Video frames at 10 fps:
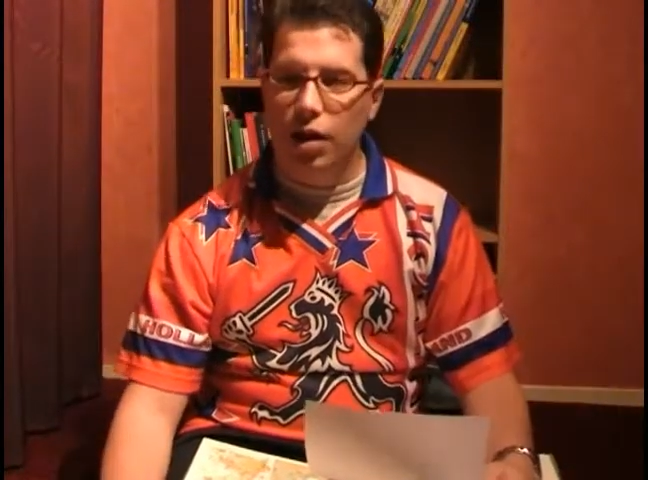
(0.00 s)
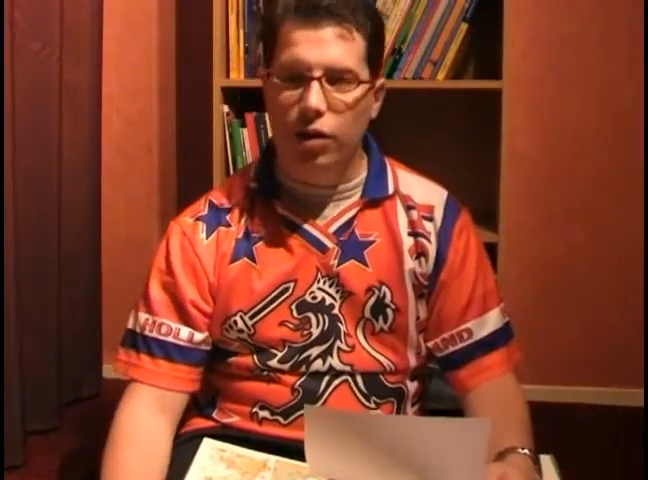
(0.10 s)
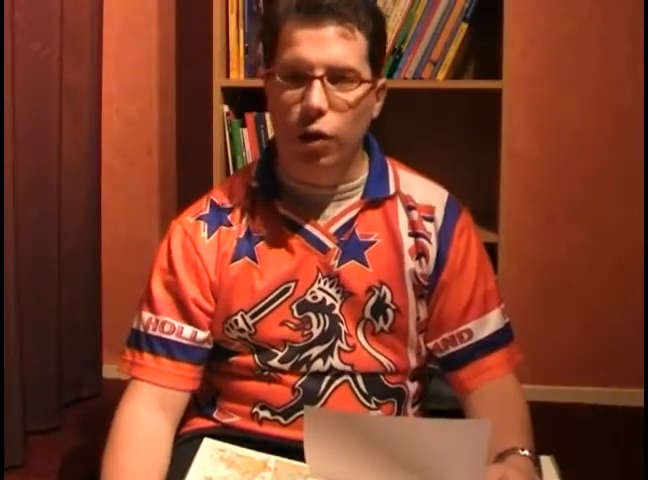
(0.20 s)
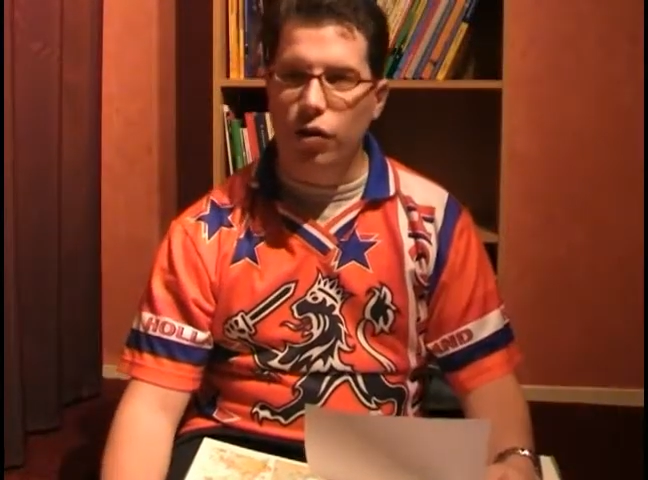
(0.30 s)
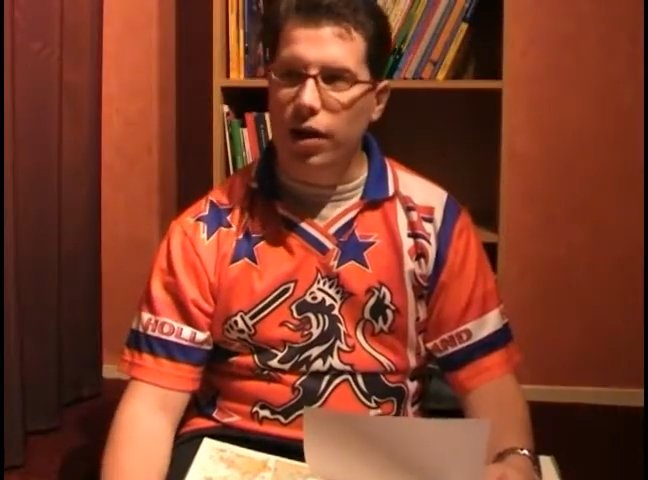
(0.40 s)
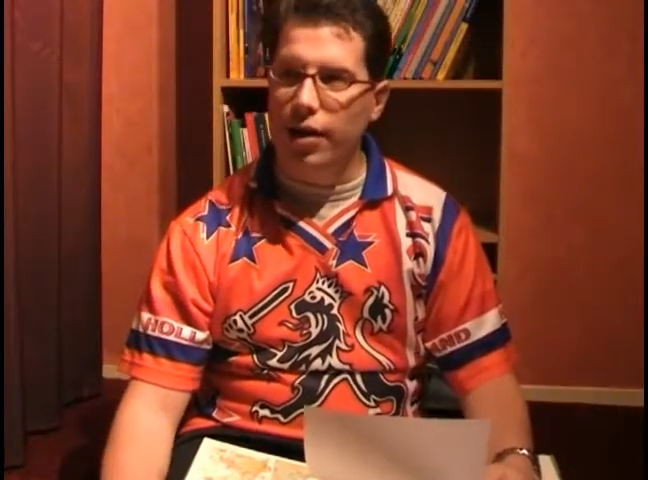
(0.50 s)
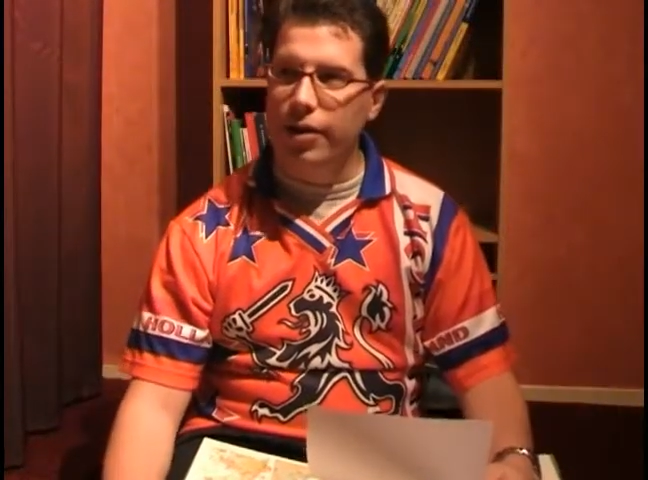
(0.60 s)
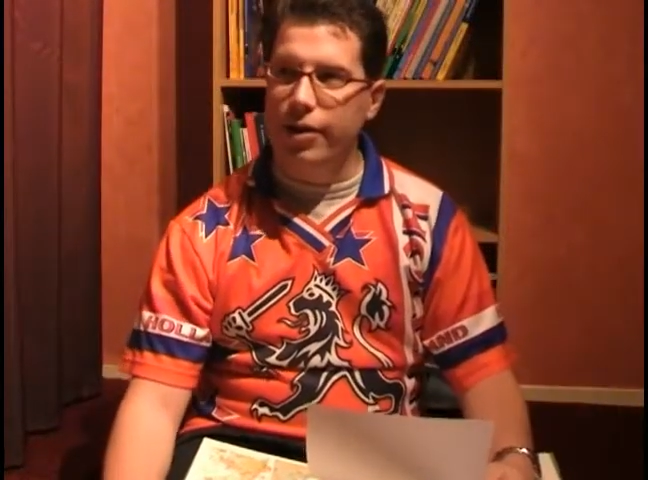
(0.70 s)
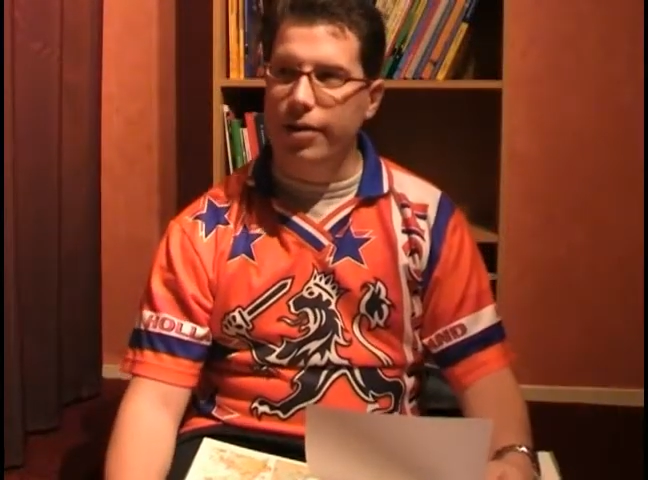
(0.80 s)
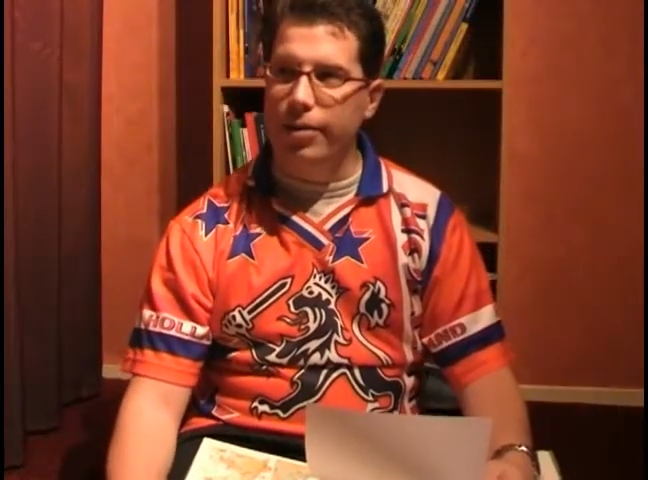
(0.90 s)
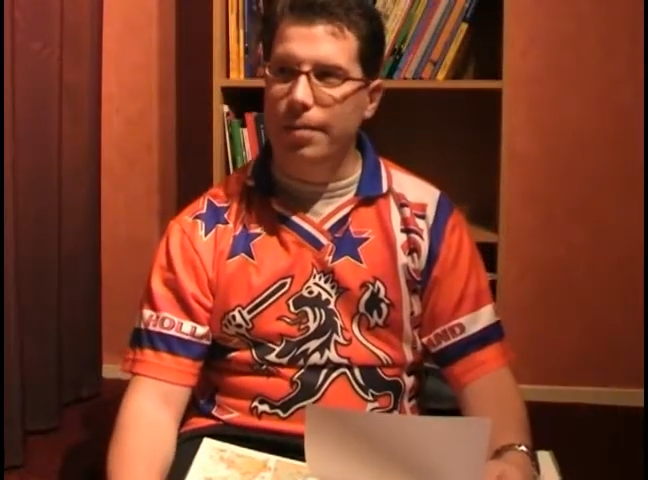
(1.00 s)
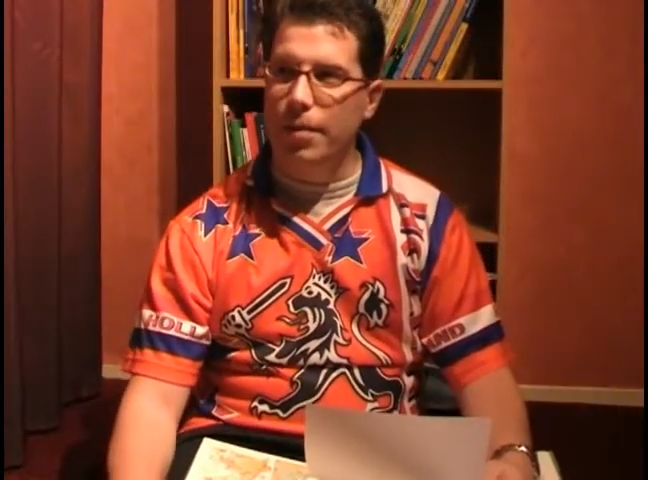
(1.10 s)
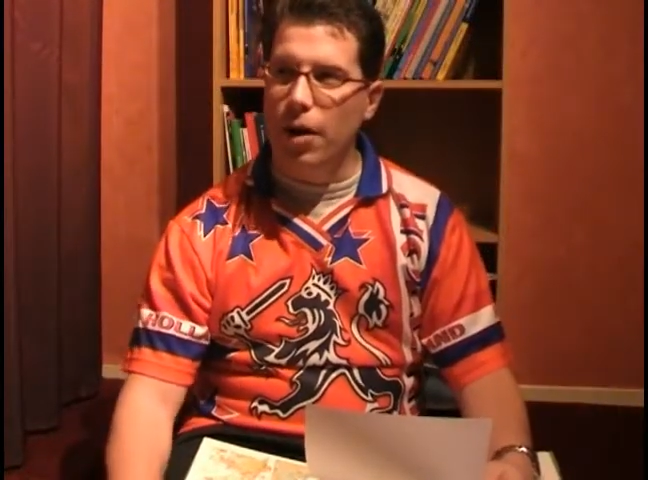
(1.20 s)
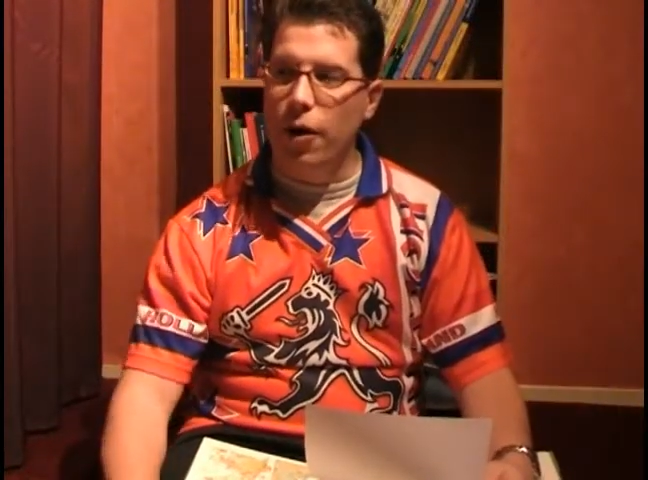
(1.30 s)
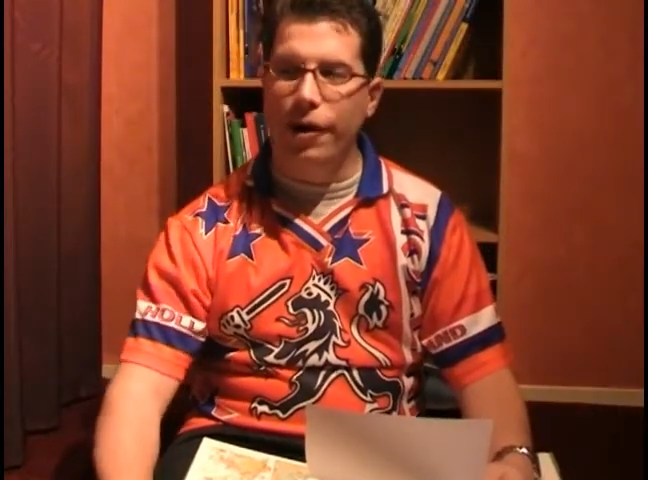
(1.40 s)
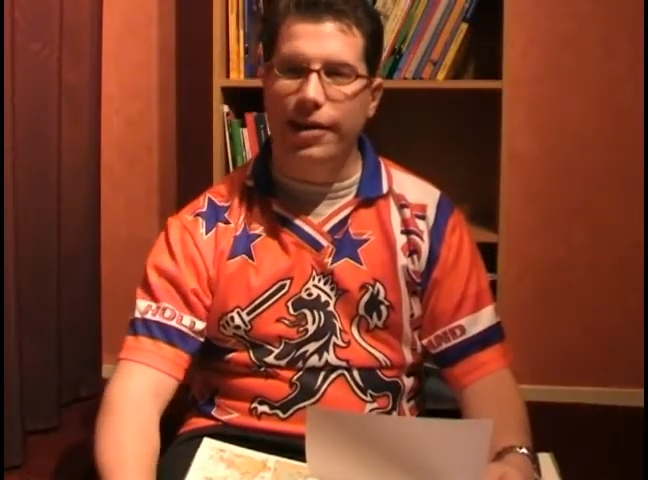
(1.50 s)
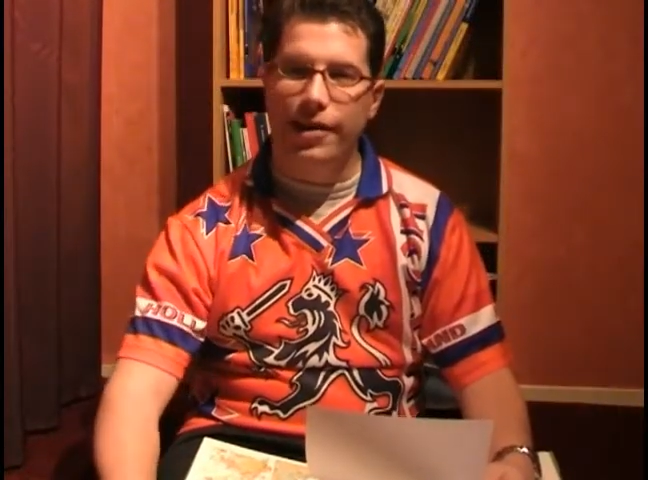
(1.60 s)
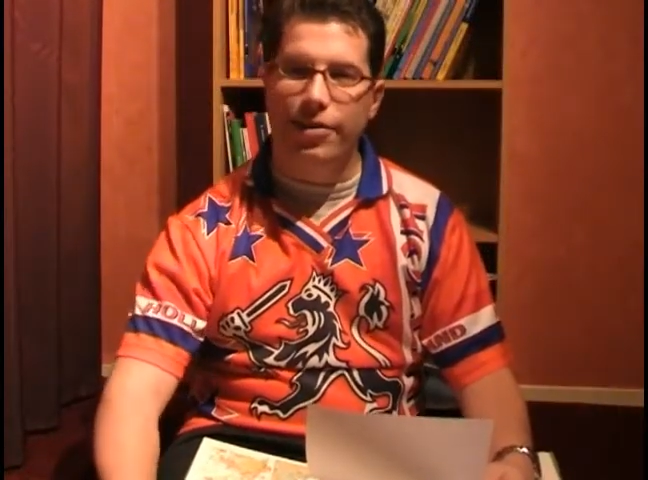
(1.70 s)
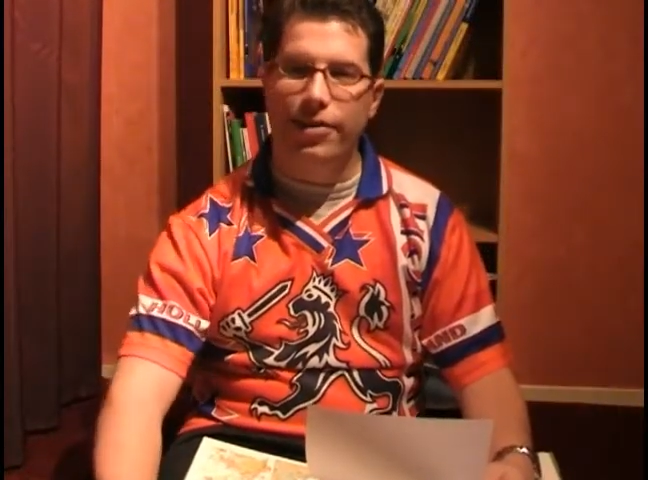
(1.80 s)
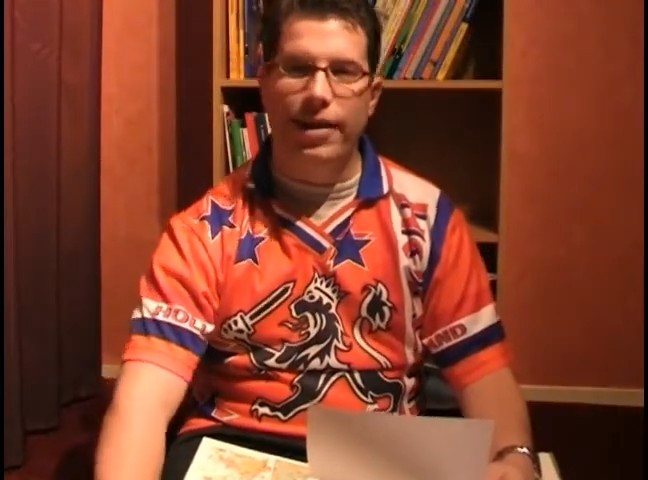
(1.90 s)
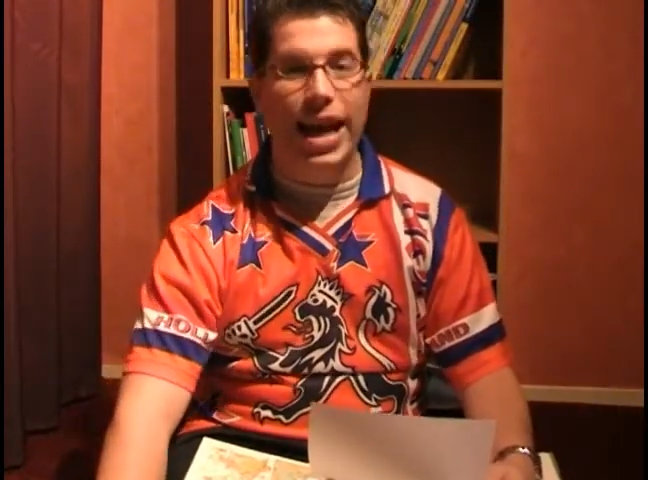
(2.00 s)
Those are the artists